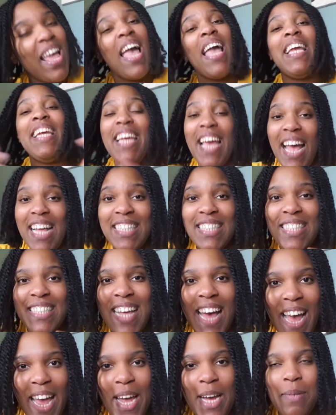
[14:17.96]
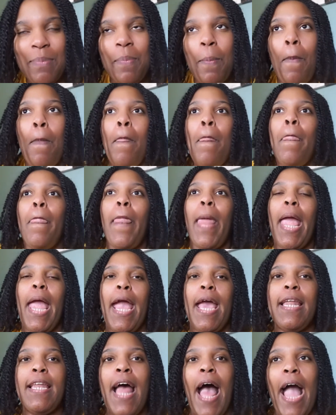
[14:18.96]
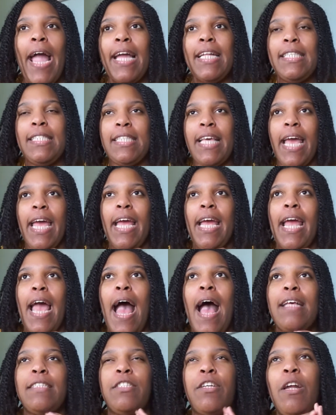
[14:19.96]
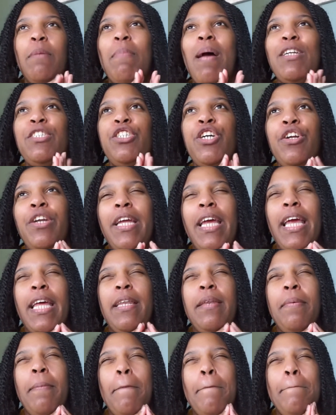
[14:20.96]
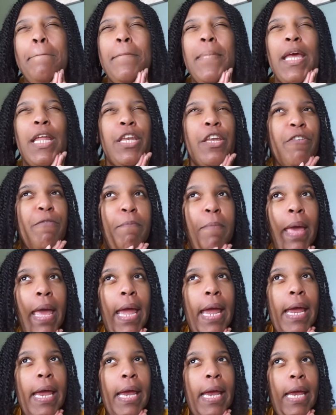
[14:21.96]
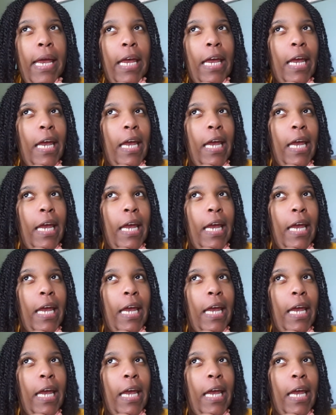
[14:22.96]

Yes, I am. And I could say I started my journey in end of May.